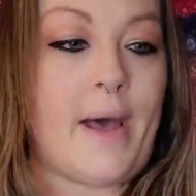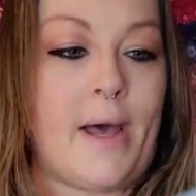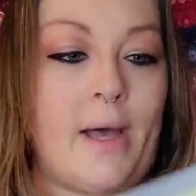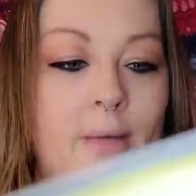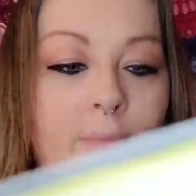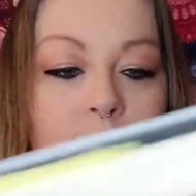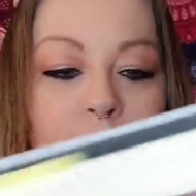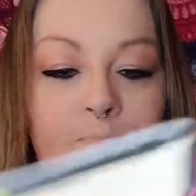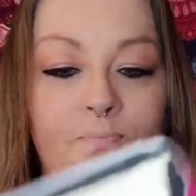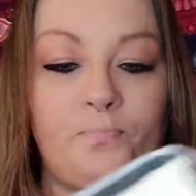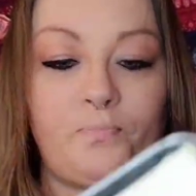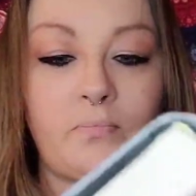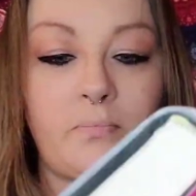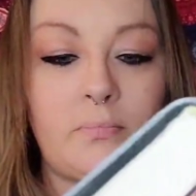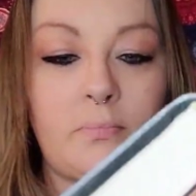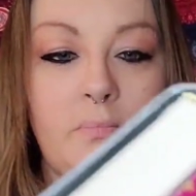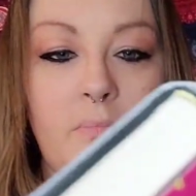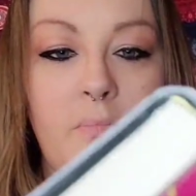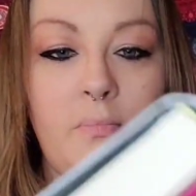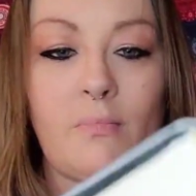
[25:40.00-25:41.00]
But
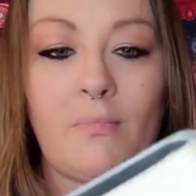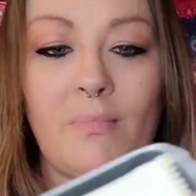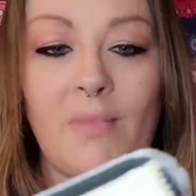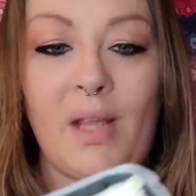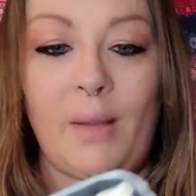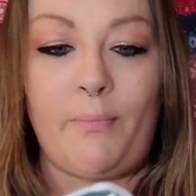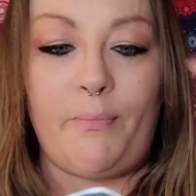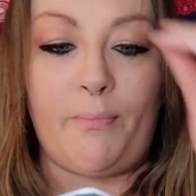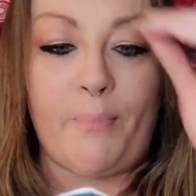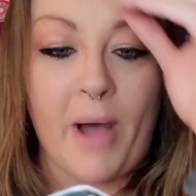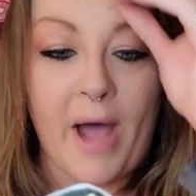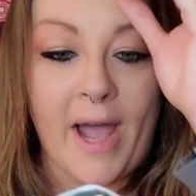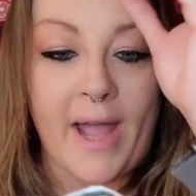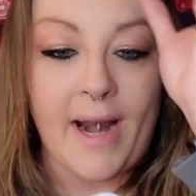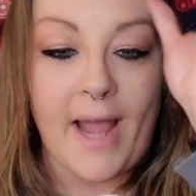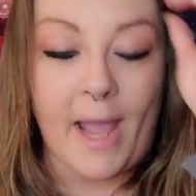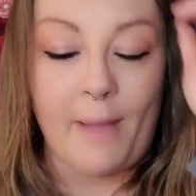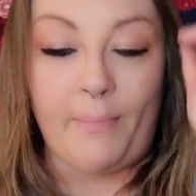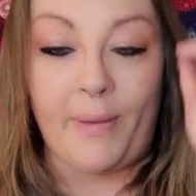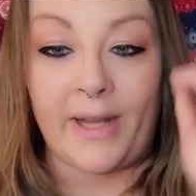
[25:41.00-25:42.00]

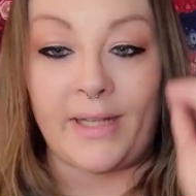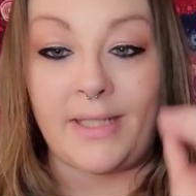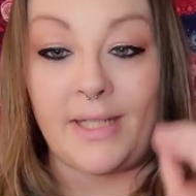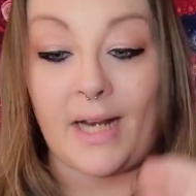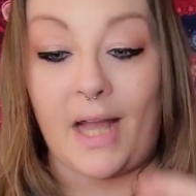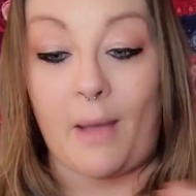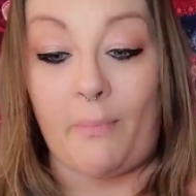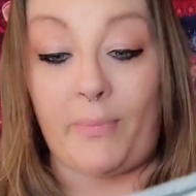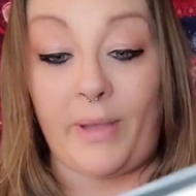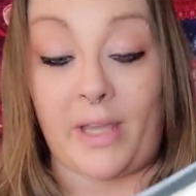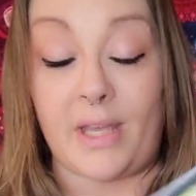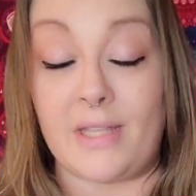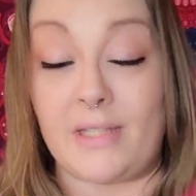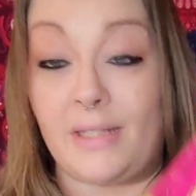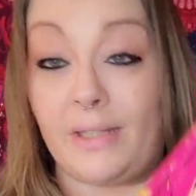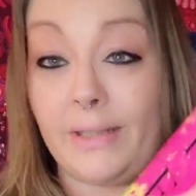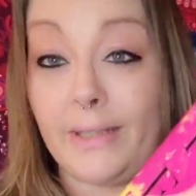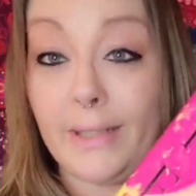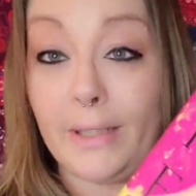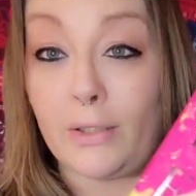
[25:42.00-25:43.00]
I picked it up
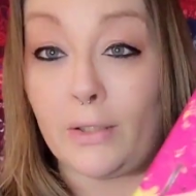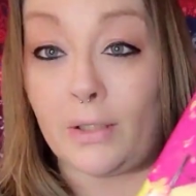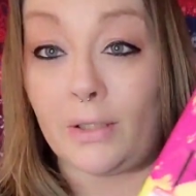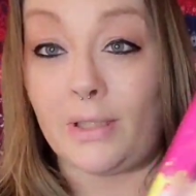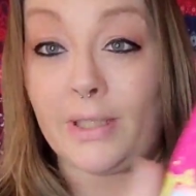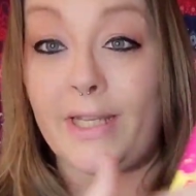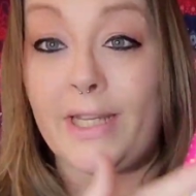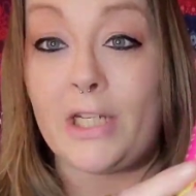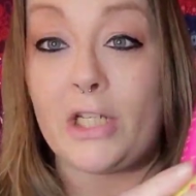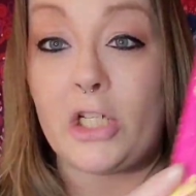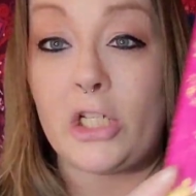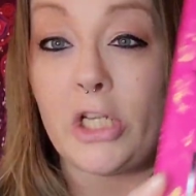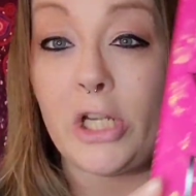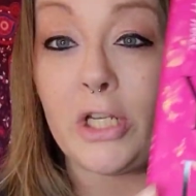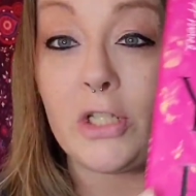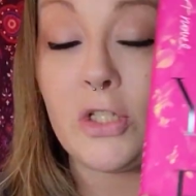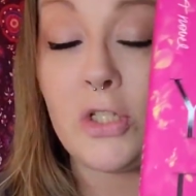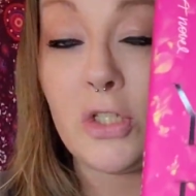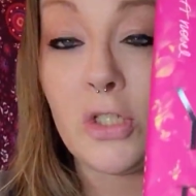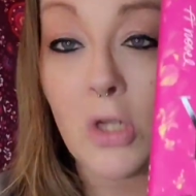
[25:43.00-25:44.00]
because literally
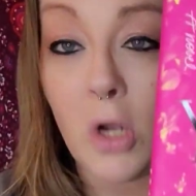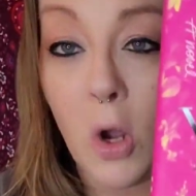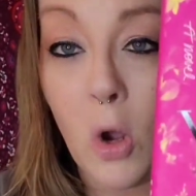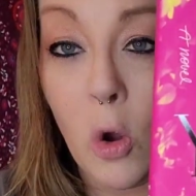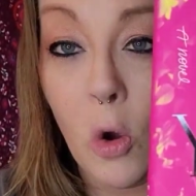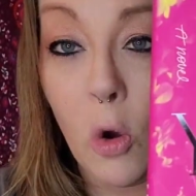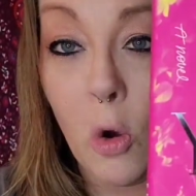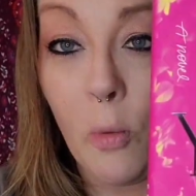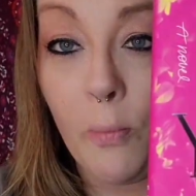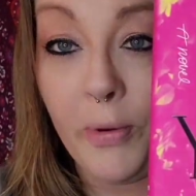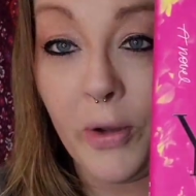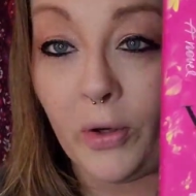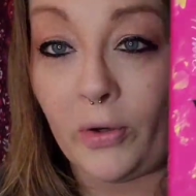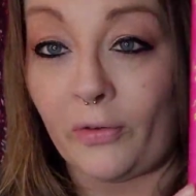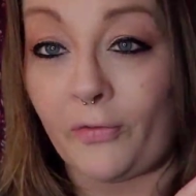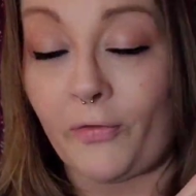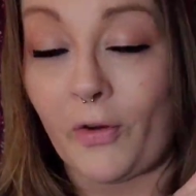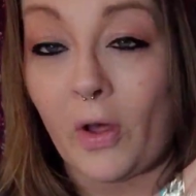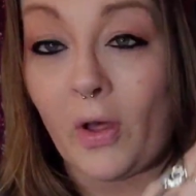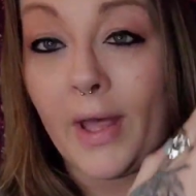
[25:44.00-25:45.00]
she's so
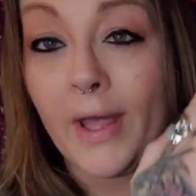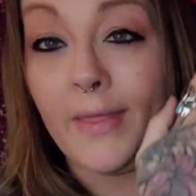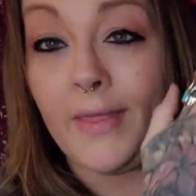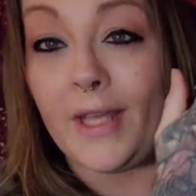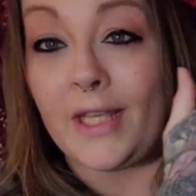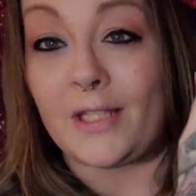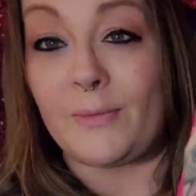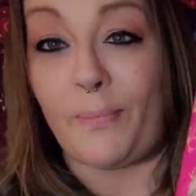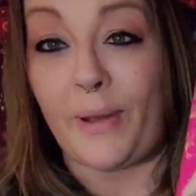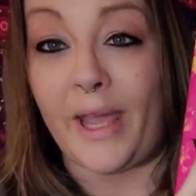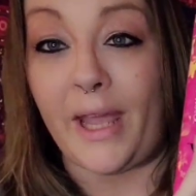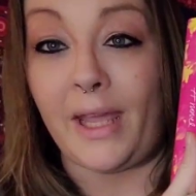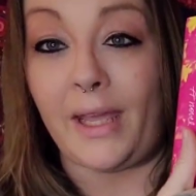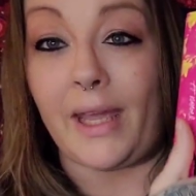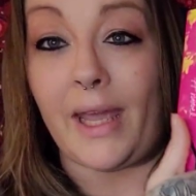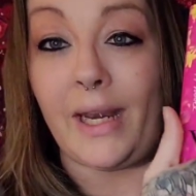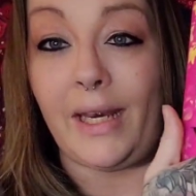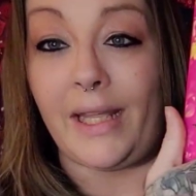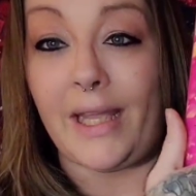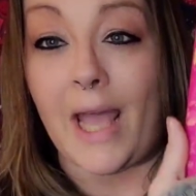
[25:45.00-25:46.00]
beautiful, and this
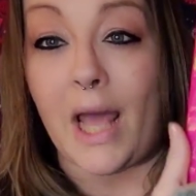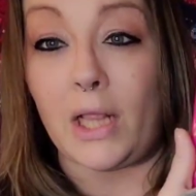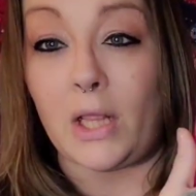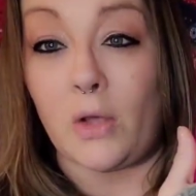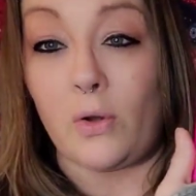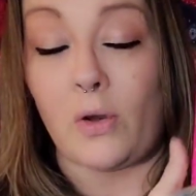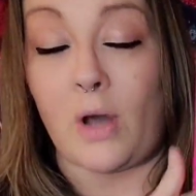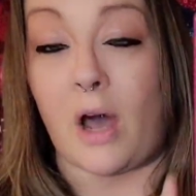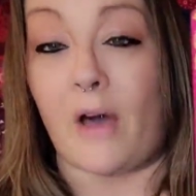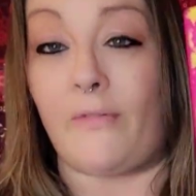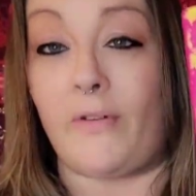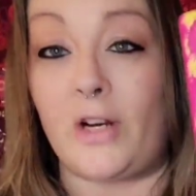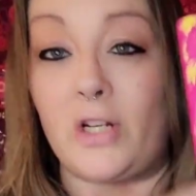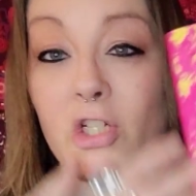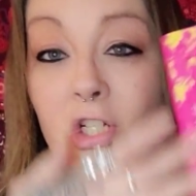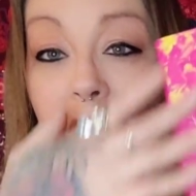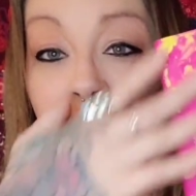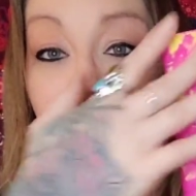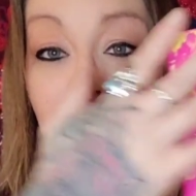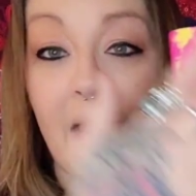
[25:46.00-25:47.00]
pink and yellow cover
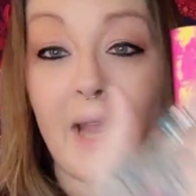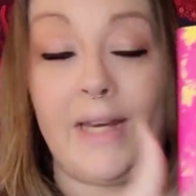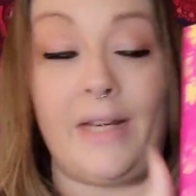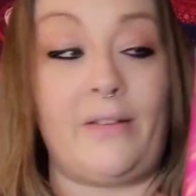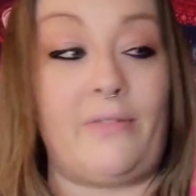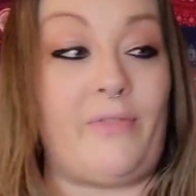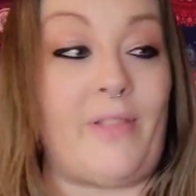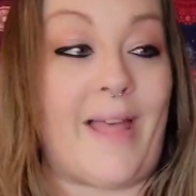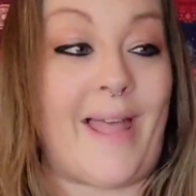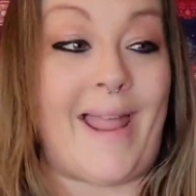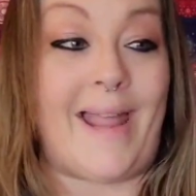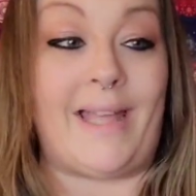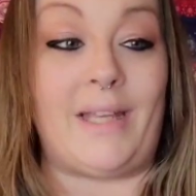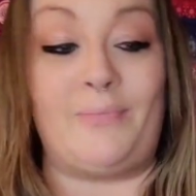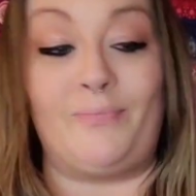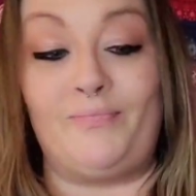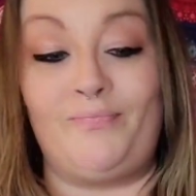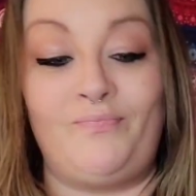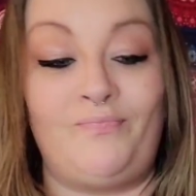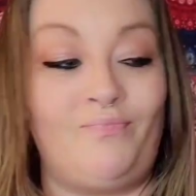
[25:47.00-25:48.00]
just kind of
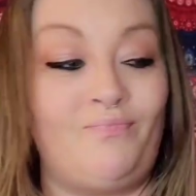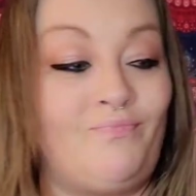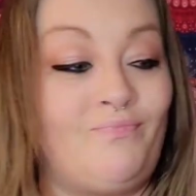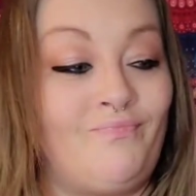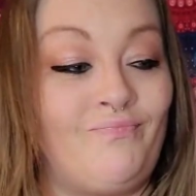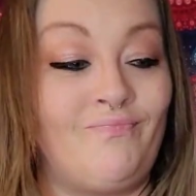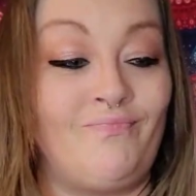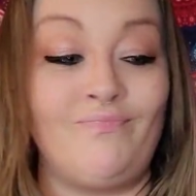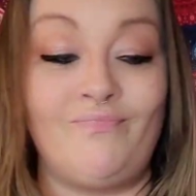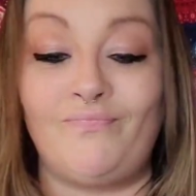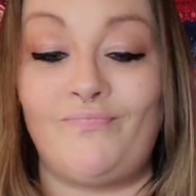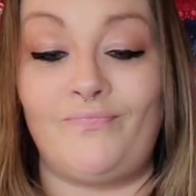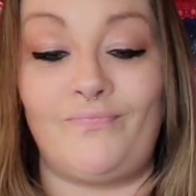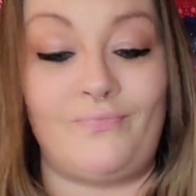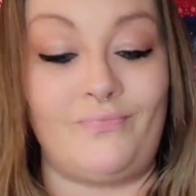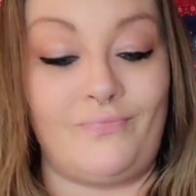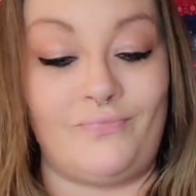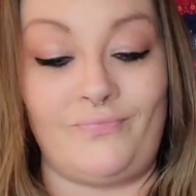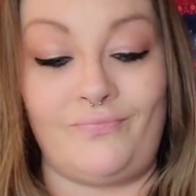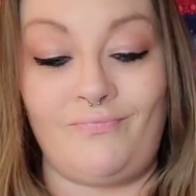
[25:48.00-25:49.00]
like,
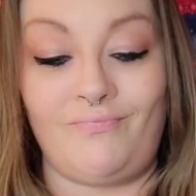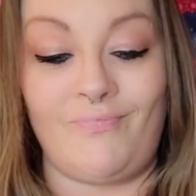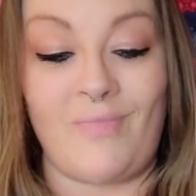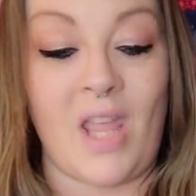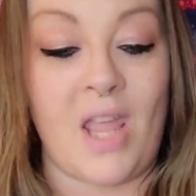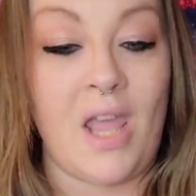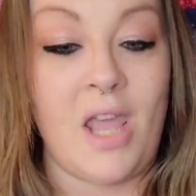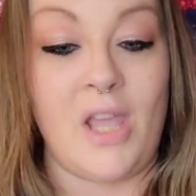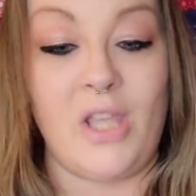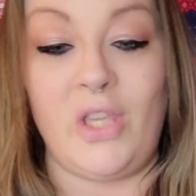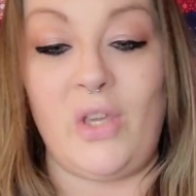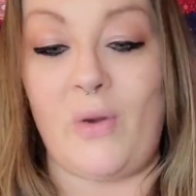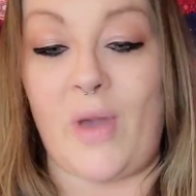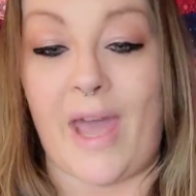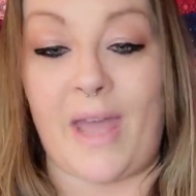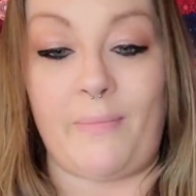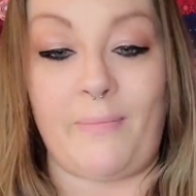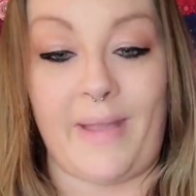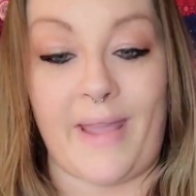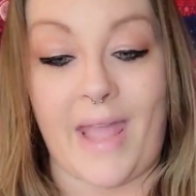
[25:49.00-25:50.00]
you
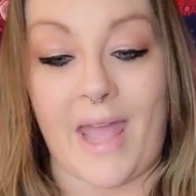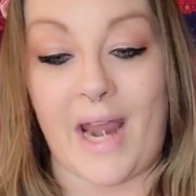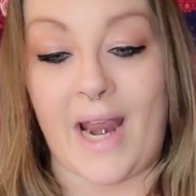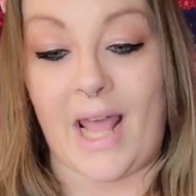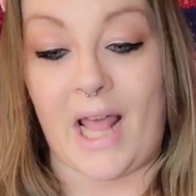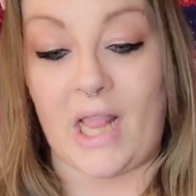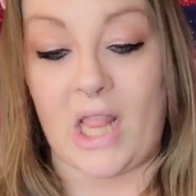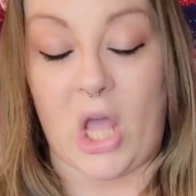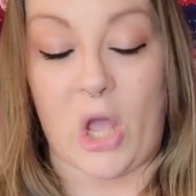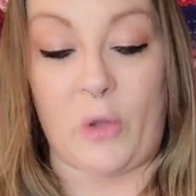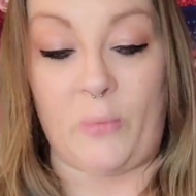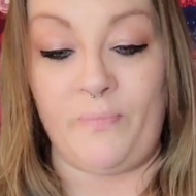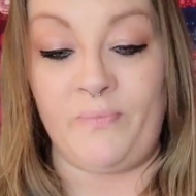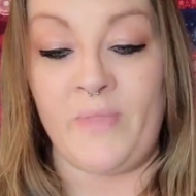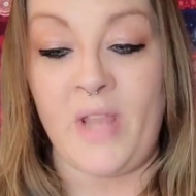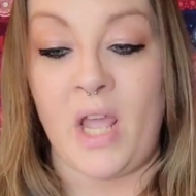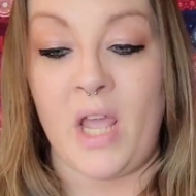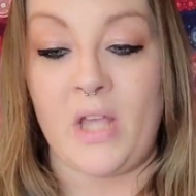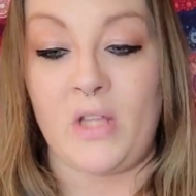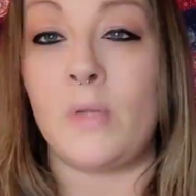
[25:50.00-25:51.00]
had me at hello.